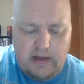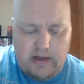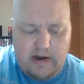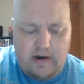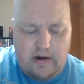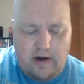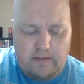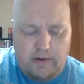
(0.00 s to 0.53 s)

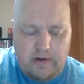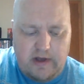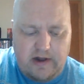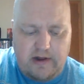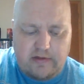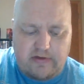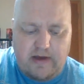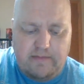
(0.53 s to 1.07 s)
And
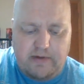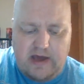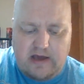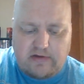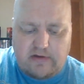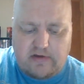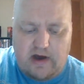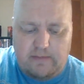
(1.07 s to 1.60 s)
in some
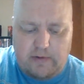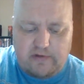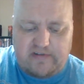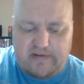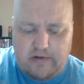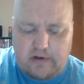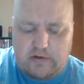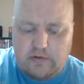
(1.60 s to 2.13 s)
cases,
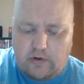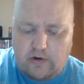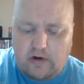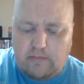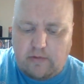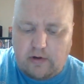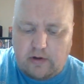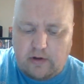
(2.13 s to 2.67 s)
almost look
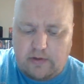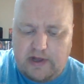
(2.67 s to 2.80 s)
normal.